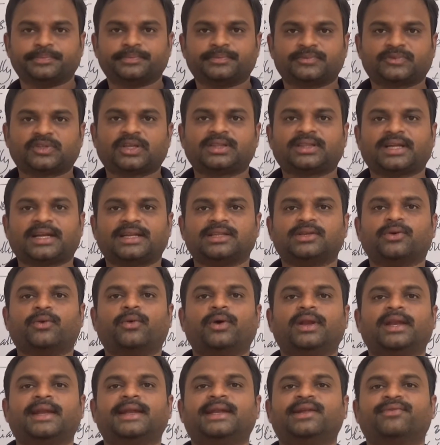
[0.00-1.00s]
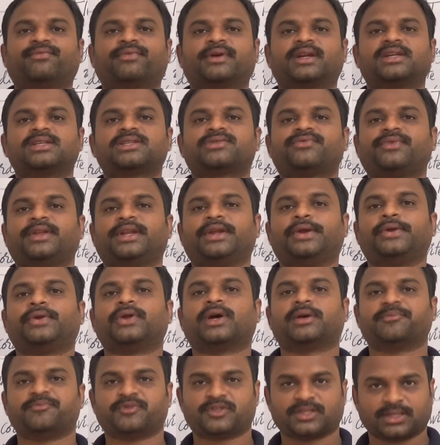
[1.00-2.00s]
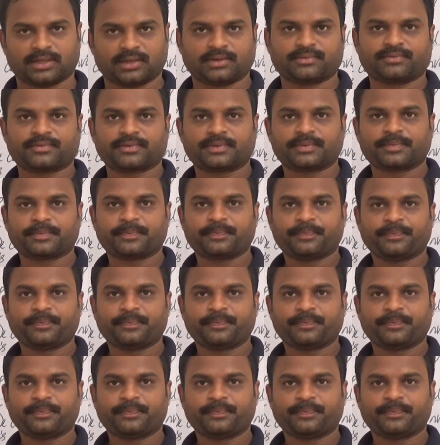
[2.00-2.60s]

So that is the only difference we need to observe.